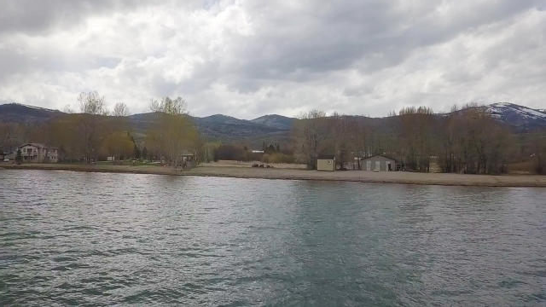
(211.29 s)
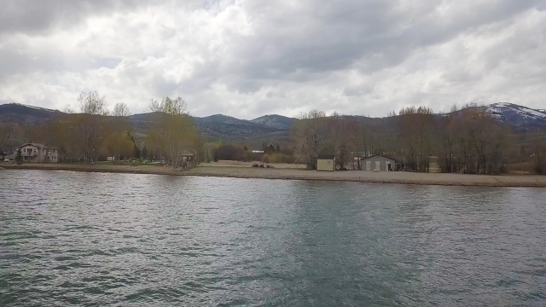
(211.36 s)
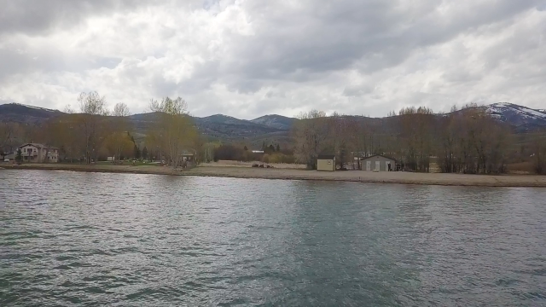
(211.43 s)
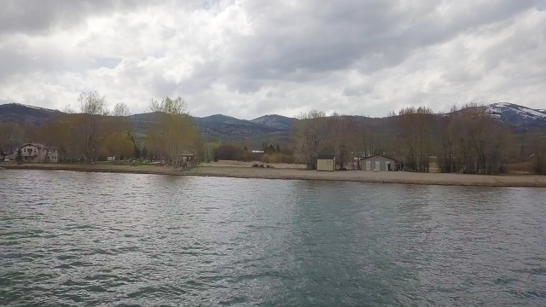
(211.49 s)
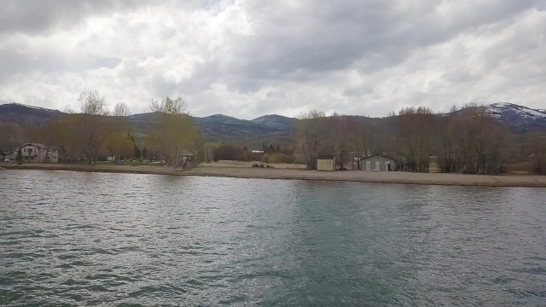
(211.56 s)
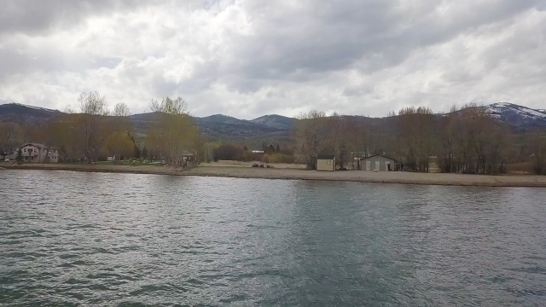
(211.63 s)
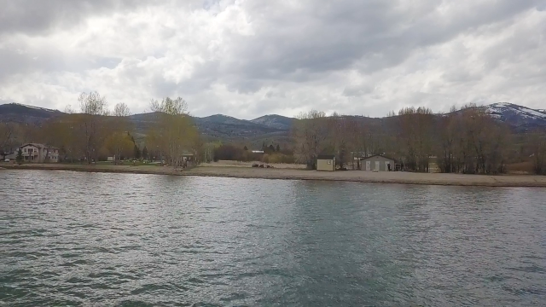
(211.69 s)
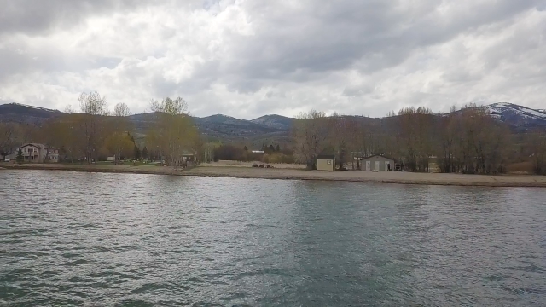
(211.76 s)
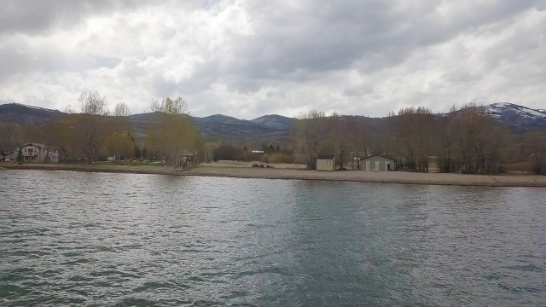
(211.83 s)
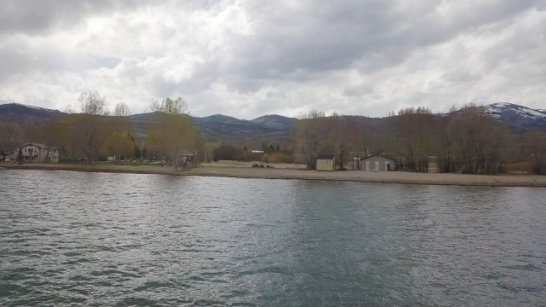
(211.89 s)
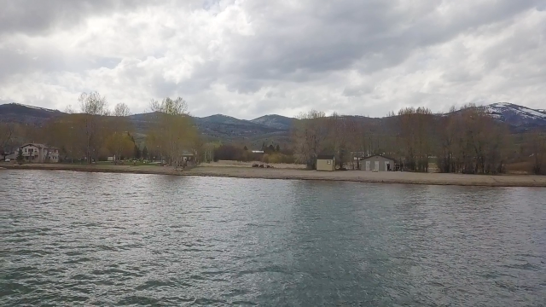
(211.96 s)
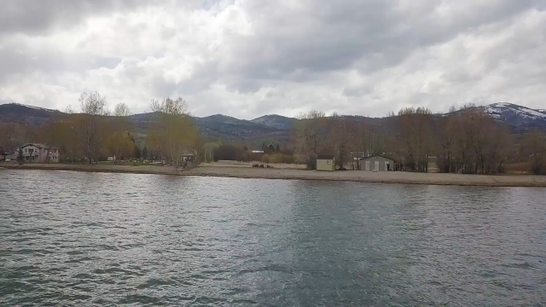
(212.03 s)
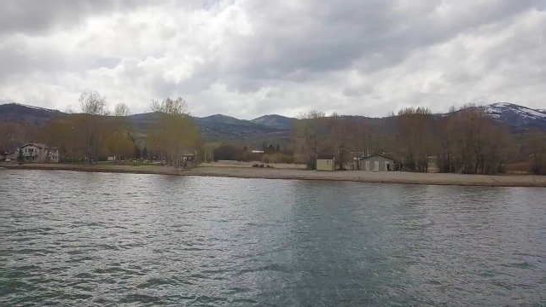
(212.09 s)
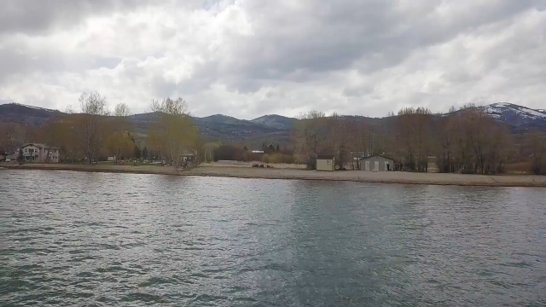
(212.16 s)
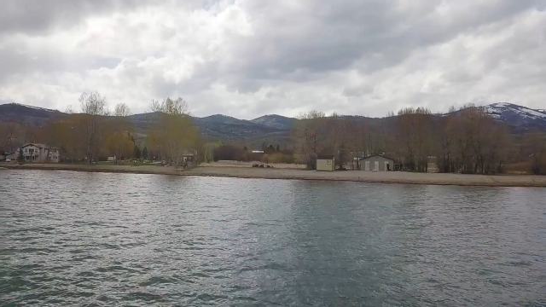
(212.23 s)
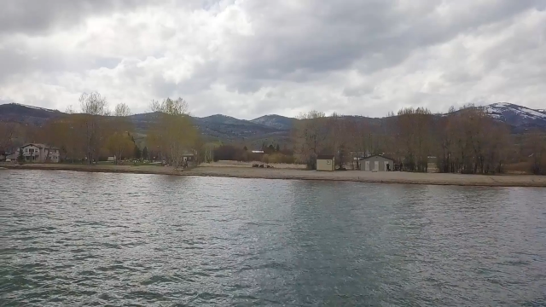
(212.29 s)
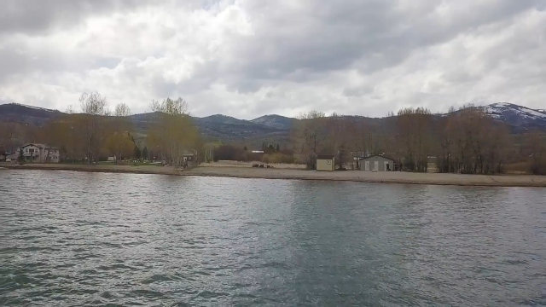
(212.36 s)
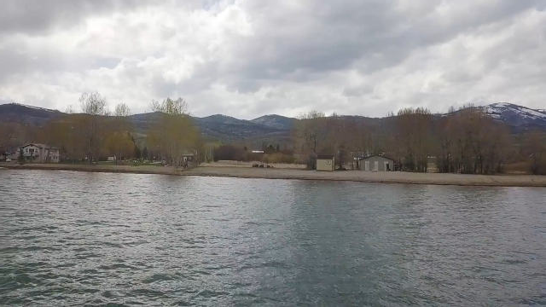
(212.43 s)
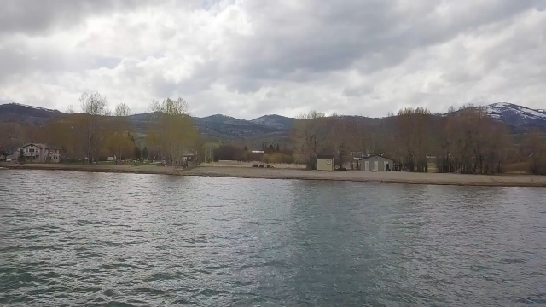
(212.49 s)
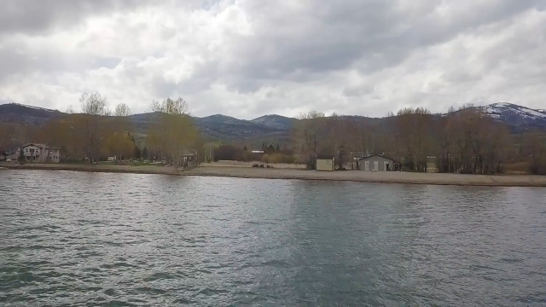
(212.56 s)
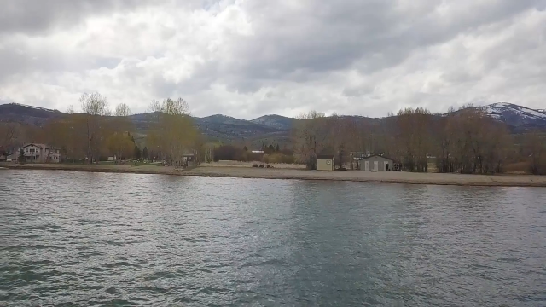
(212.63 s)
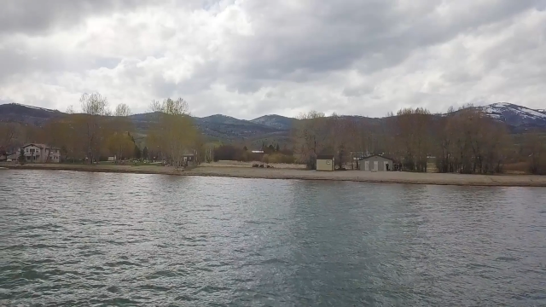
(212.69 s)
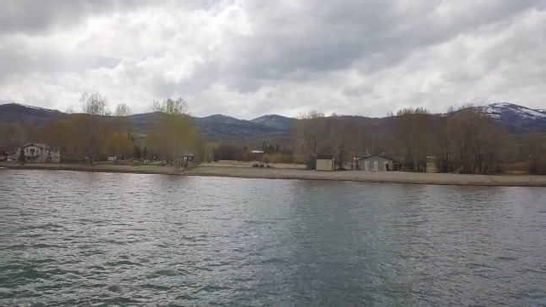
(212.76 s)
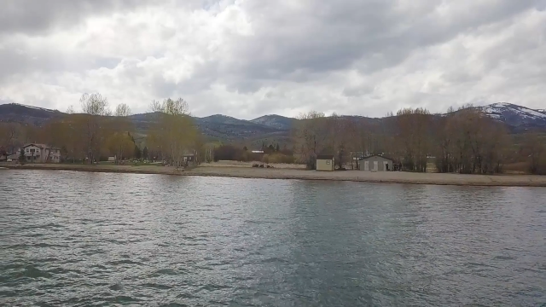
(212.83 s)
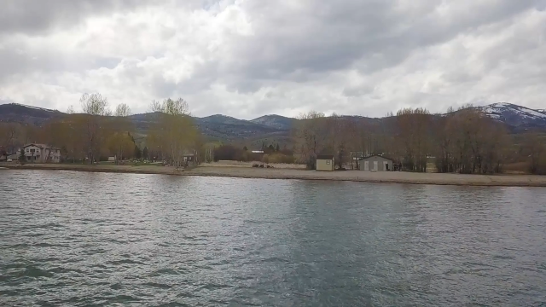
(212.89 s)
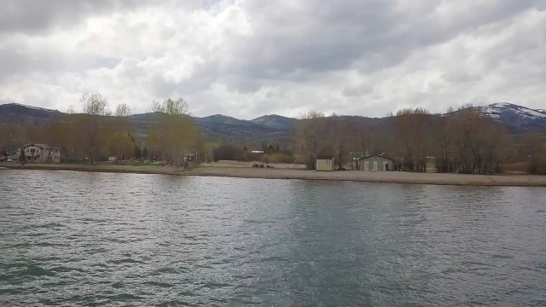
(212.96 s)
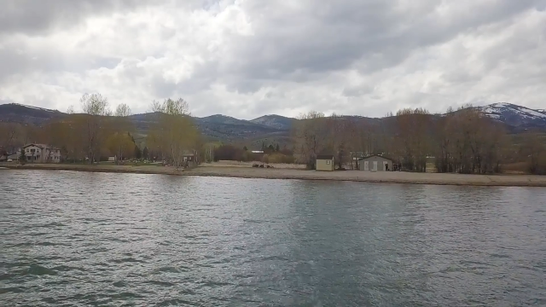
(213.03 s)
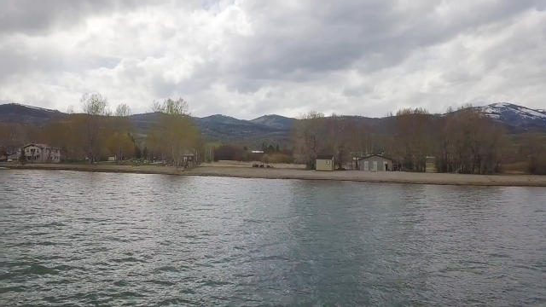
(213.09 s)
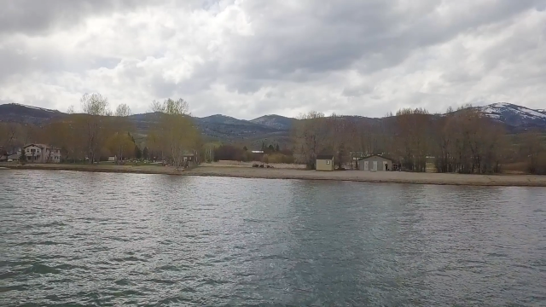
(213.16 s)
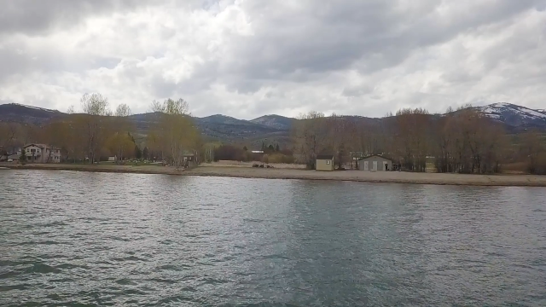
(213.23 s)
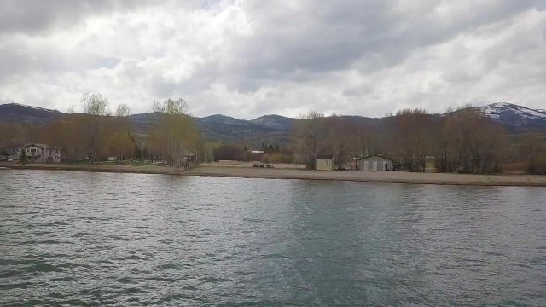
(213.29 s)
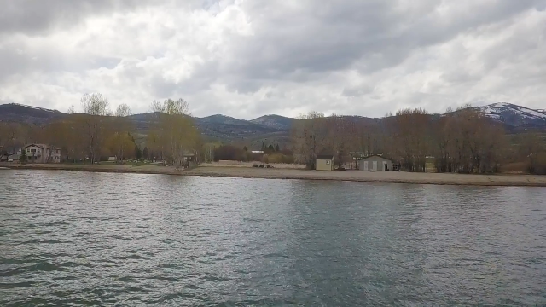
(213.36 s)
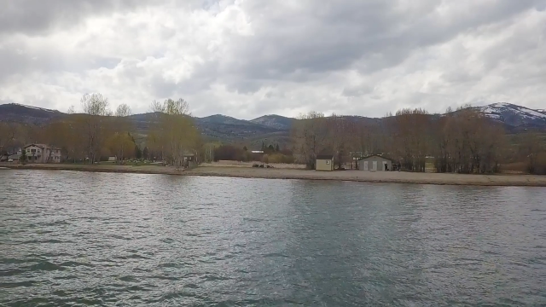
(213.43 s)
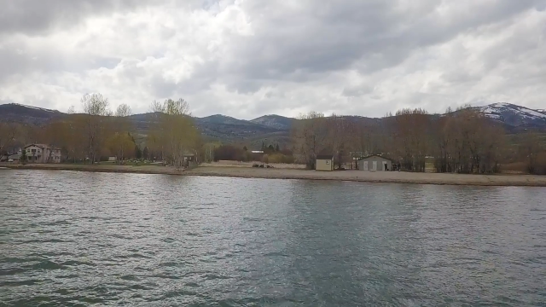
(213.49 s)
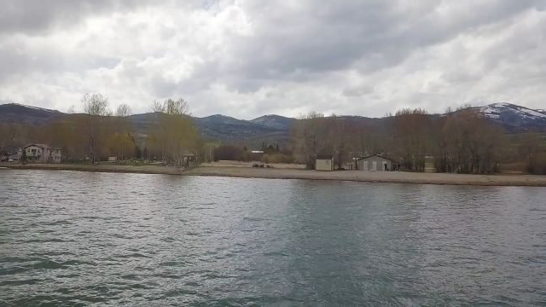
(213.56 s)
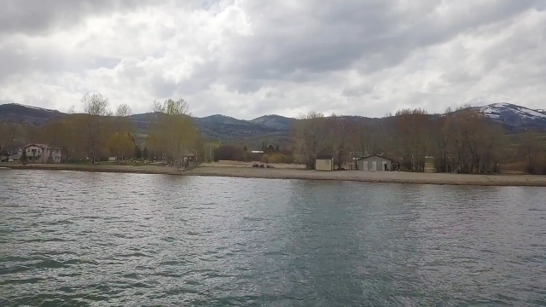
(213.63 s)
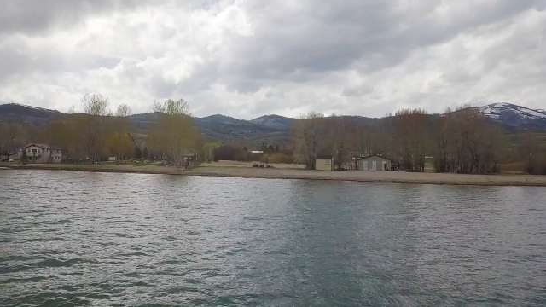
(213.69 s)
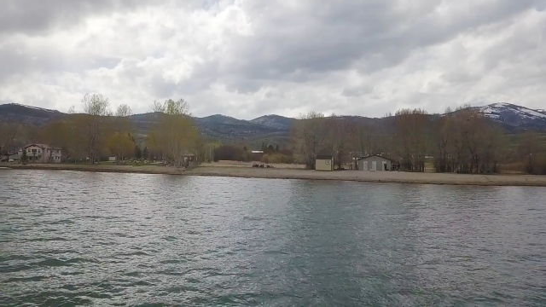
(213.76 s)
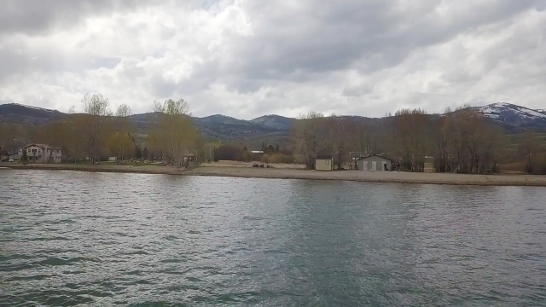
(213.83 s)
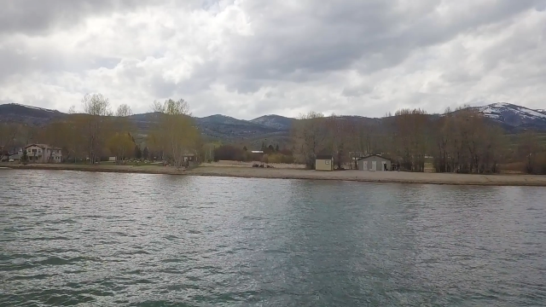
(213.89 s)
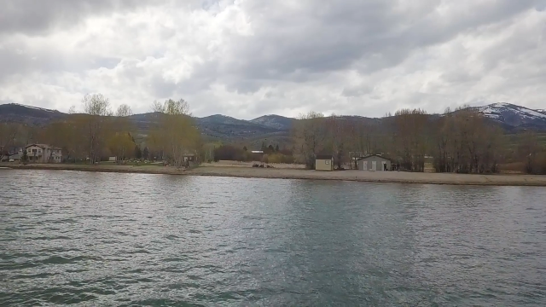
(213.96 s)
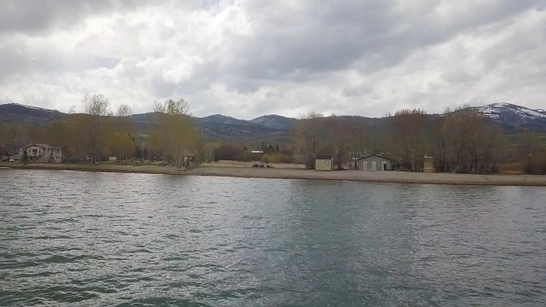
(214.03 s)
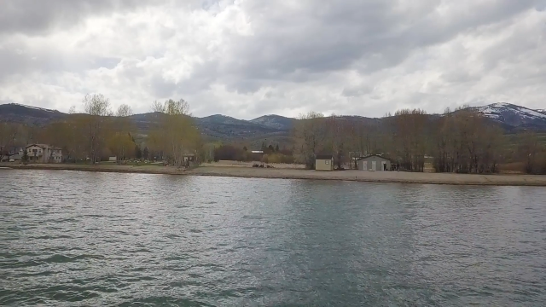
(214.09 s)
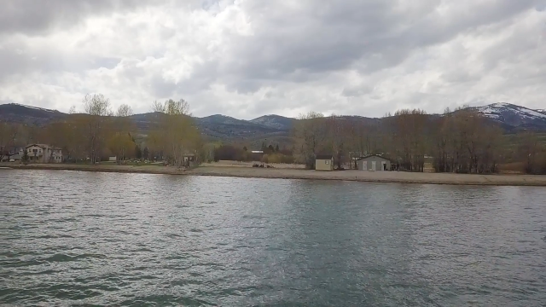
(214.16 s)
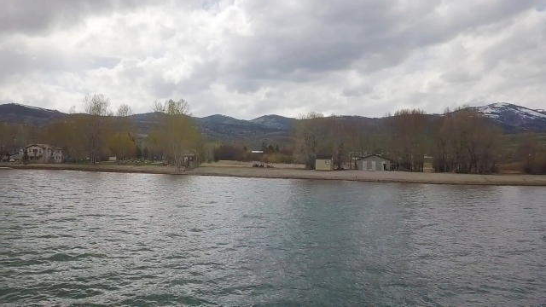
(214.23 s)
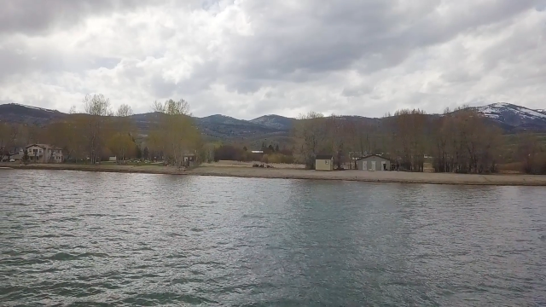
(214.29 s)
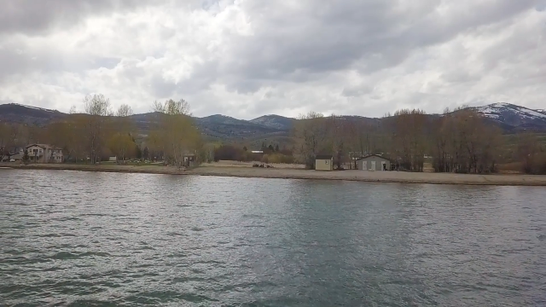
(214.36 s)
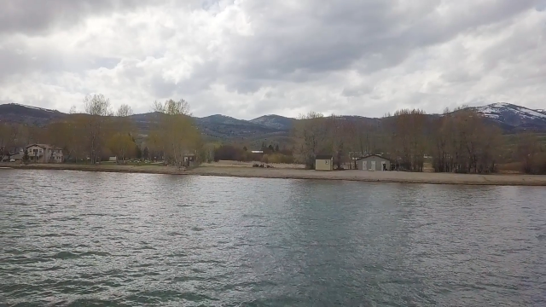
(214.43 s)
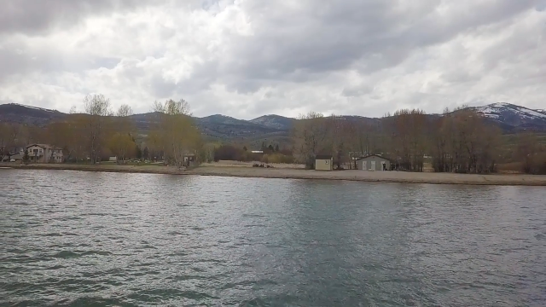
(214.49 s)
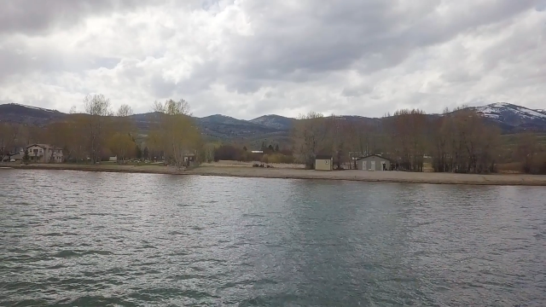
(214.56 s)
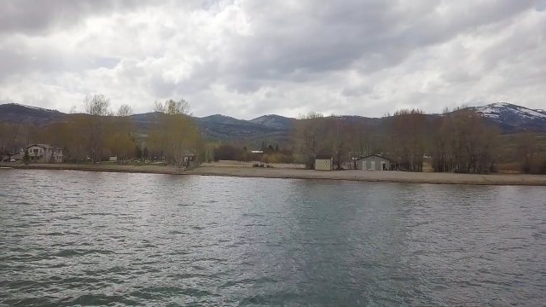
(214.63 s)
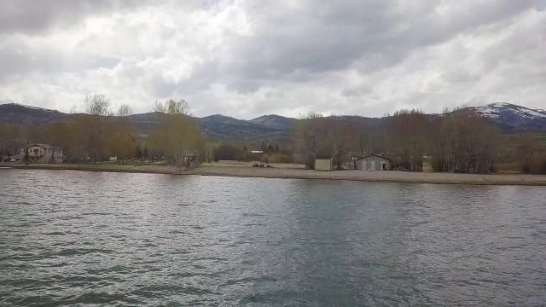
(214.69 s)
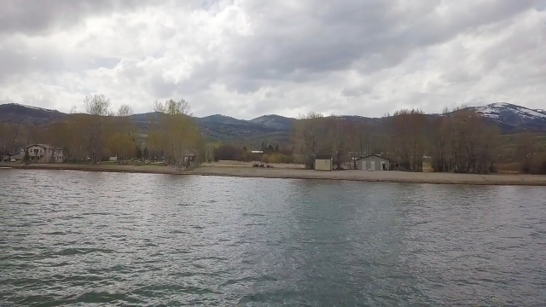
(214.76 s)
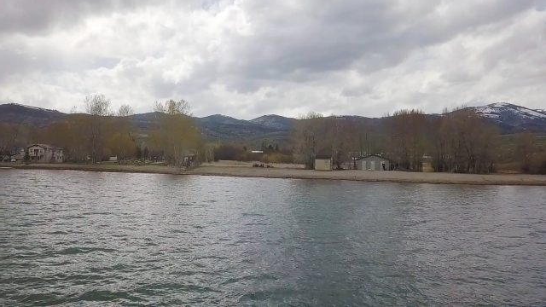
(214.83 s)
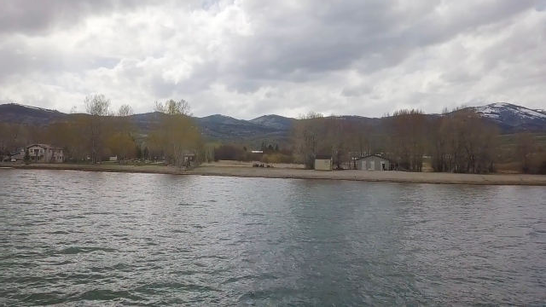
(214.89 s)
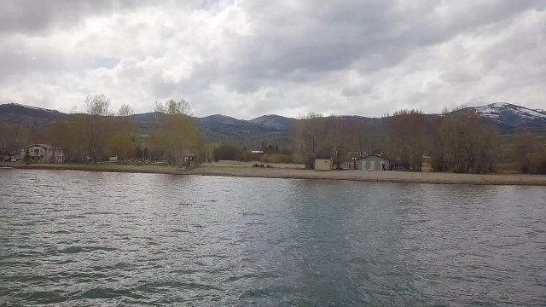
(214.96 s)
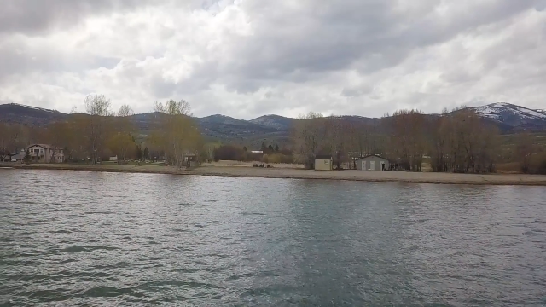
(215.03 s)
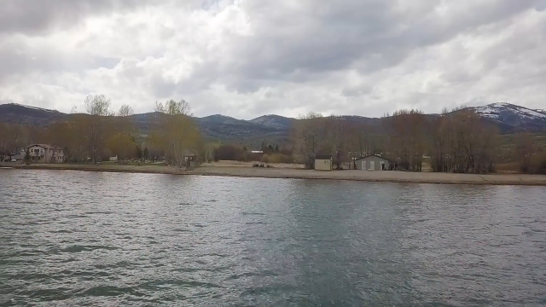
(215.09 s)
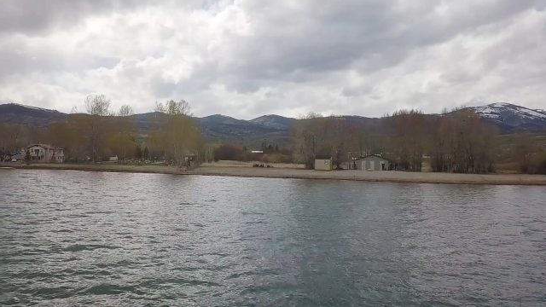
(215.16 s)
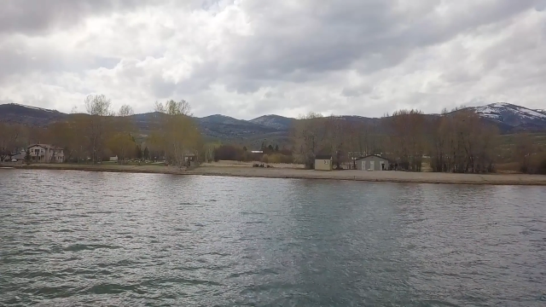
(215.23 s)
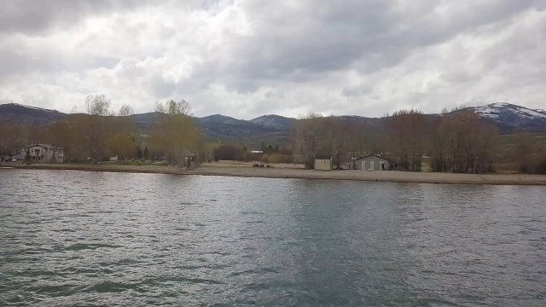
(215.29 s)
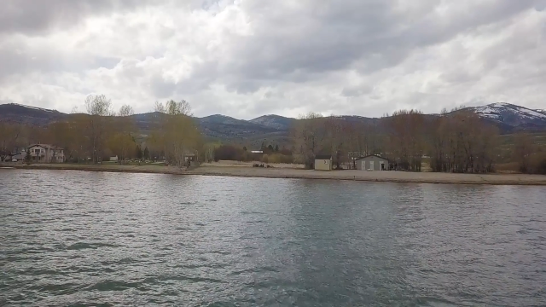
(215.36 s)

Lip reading: [unreadable: no face in view]